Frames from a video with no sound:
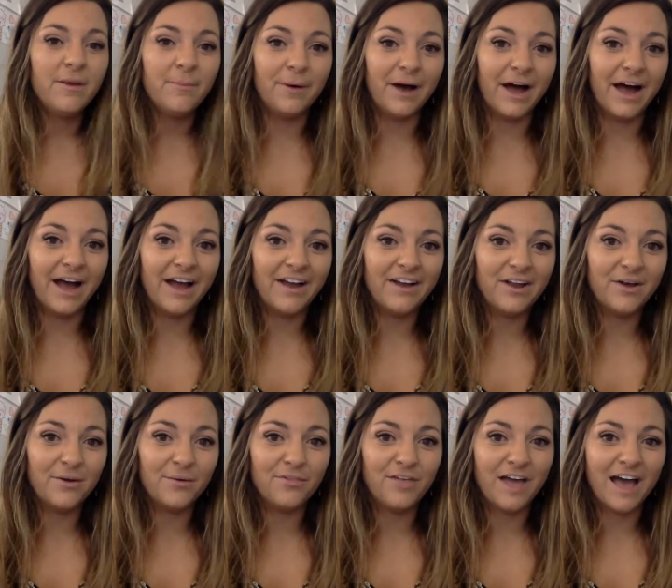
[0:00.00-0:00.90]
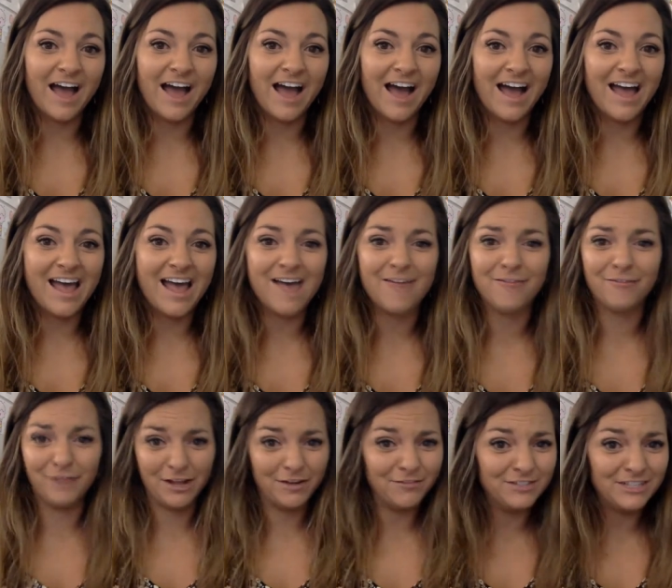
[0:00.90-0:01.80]
But I know that I have
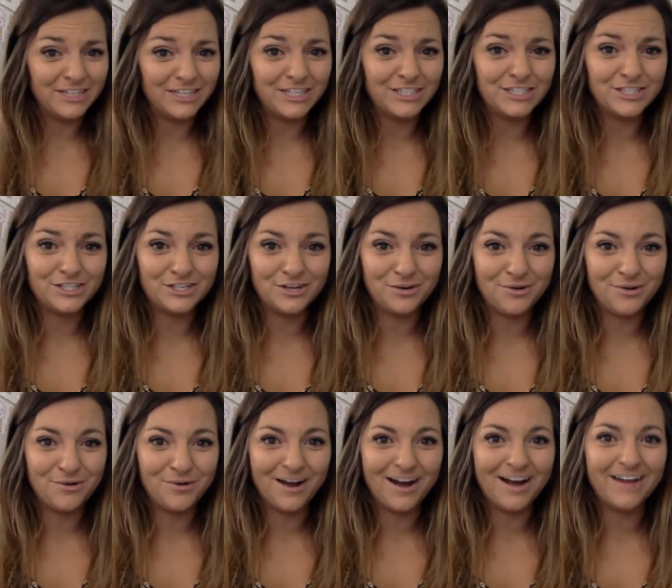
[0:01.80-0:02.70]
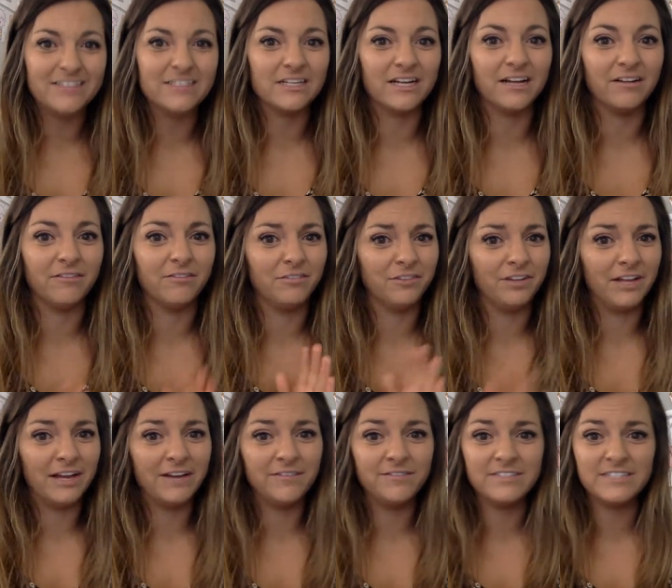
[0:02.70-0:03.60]
loved getting to know you guys, and I've
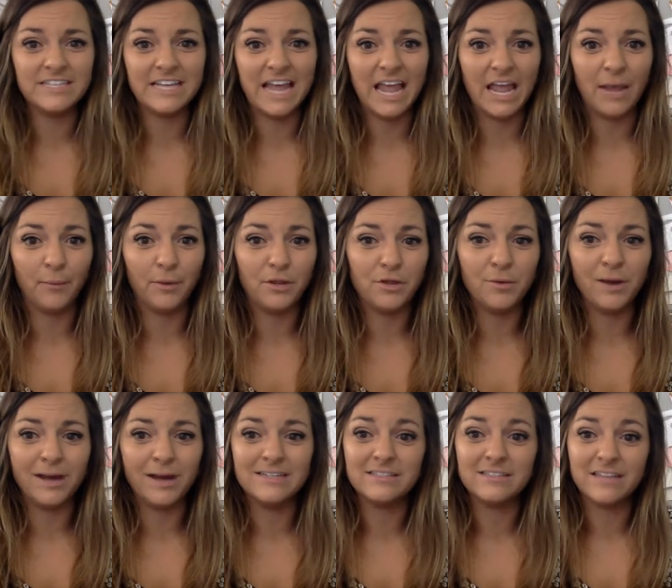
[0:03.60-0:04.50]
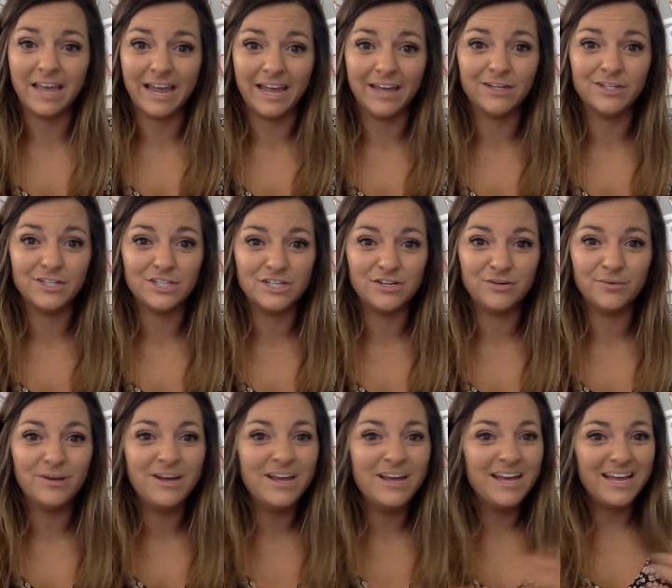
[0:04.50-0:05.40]
loved seeing what you guys can
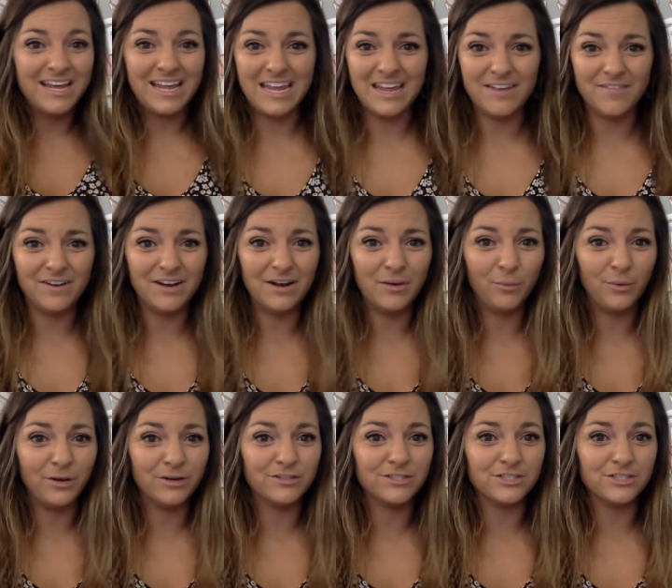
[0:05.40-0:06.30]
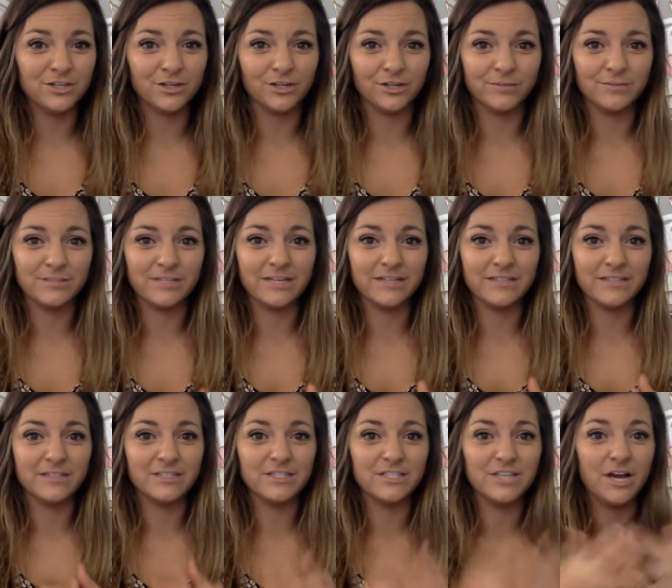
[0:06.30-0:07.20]
do, even in weird
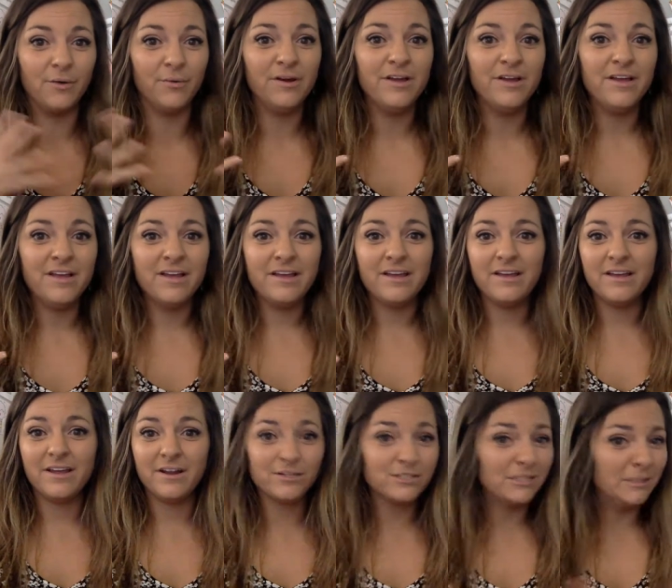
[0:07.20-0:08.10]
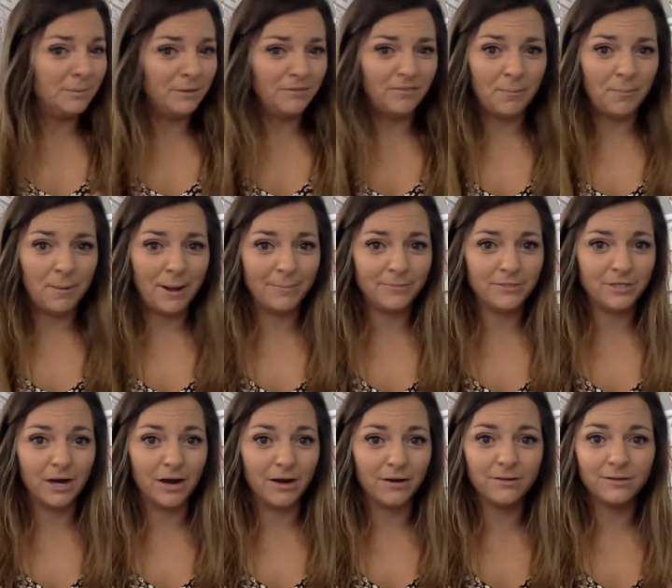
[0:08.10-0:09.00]
circumstances. So here's a little bit of a pep
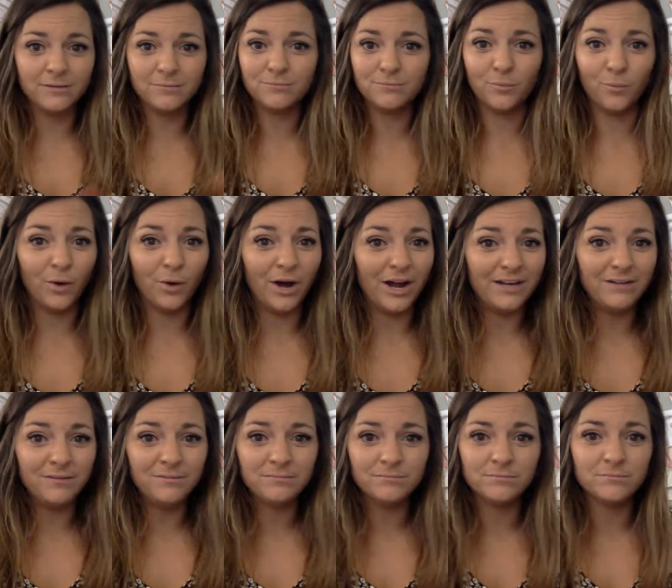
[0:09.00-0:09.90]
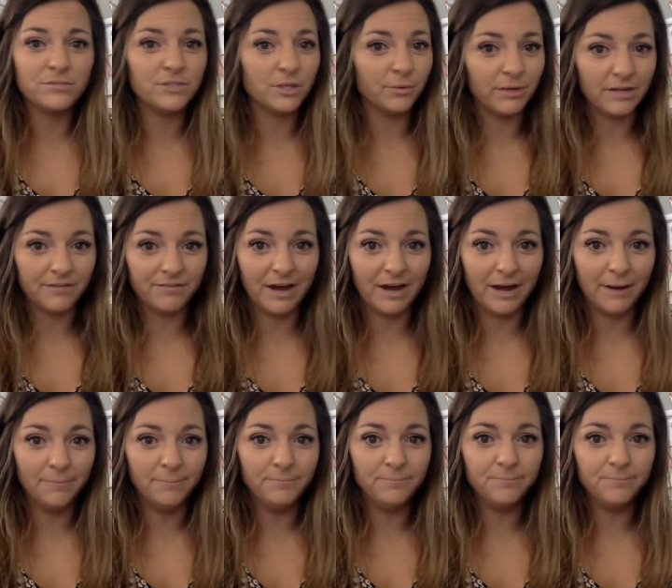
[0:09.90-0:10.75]
talk. 1, don't give up.